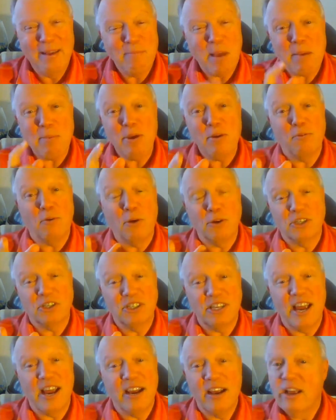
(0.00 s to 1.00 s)
Maybe you folks
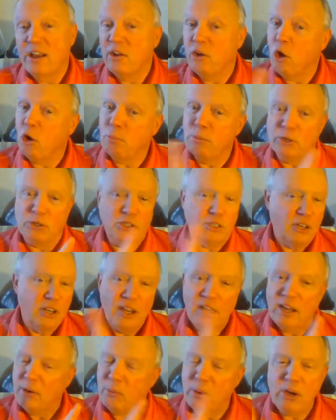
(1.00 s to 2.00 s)
are saying, no, Bruce,
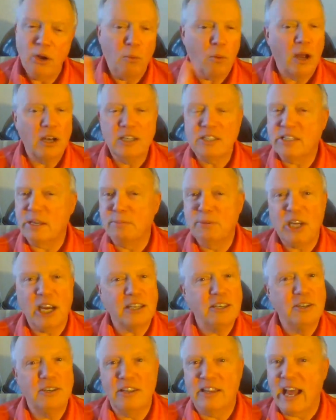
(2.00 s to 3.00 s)
we don't want to
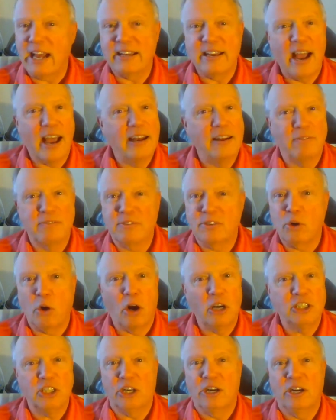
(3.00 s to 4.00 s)
subject you to that kind of
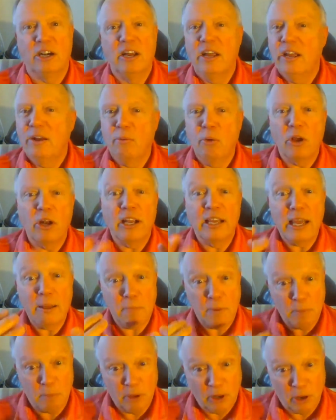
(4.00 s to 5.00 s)
torture. We're going to
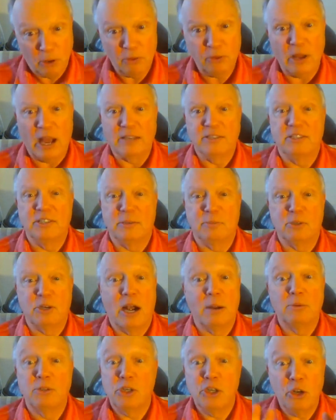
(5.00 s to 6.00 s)
keep you below 1,000
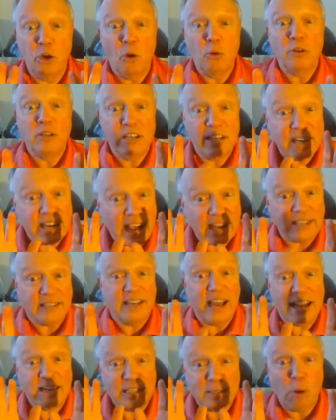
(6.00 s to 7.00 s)
subscribers so you don't get
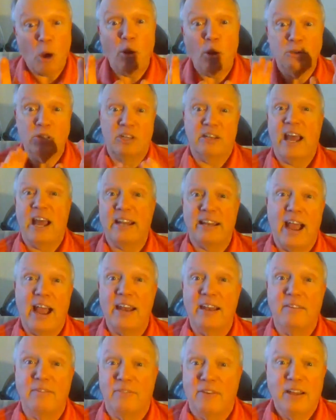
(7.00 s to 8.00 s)
exposed to that
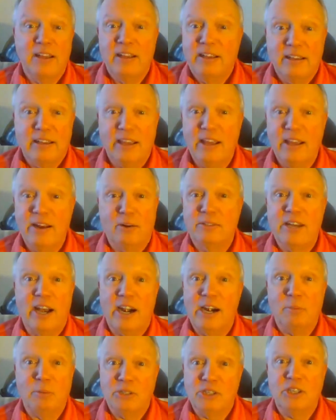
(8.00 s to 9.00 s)
kind of, you know,
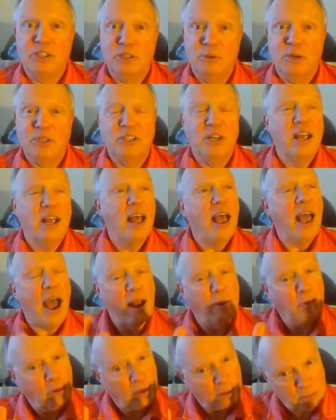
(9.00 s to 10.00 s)
terrible situation.
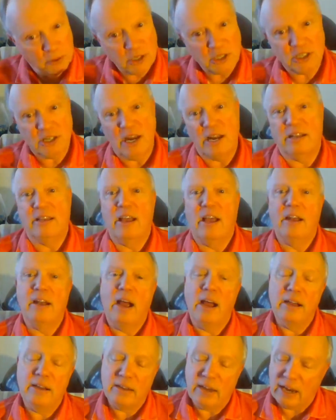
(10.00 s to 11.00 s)
I really appreciate that.
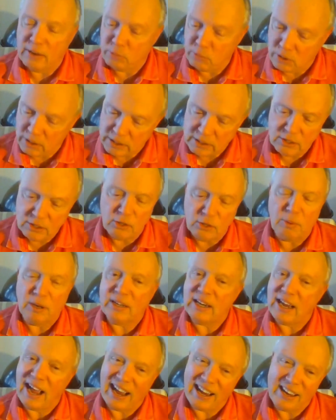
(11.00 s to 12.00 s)
I, I really do.
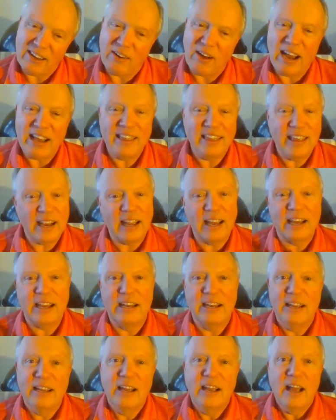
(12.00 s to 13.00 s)
But, you know, I think I
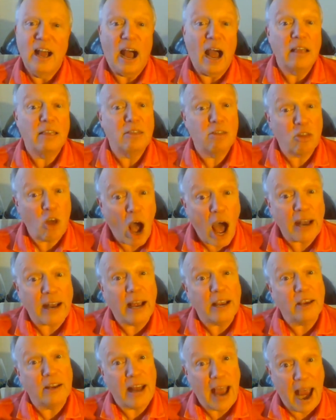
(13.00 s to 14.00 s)
can I thought
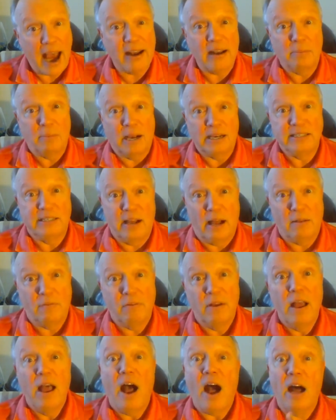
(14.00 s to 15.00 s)
I could handle
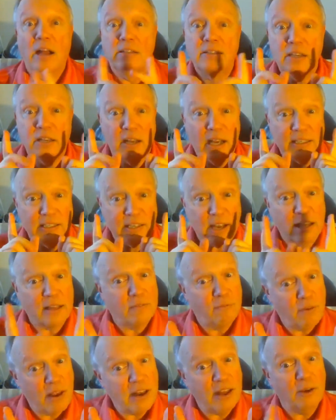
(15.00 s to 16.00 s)
myself until I saw
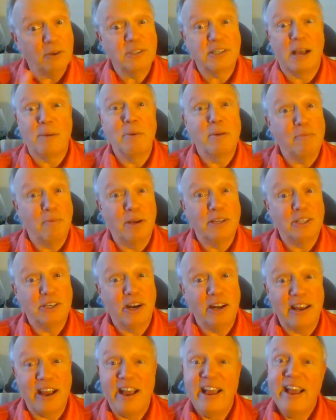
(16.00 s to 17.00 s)
the videos coming from
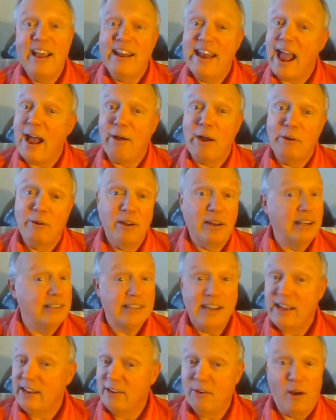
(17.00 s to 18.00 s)
Australia. Now I
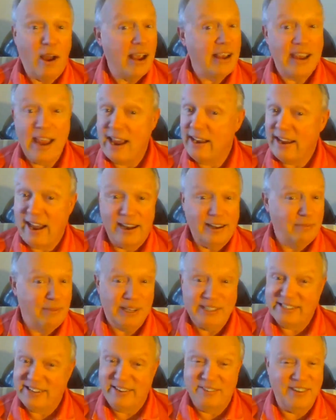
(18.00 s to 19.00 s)
realize, no, I can't handle
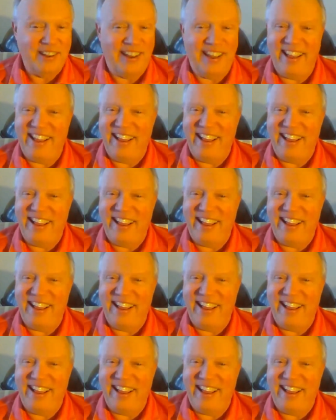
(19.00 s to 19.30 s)
myself.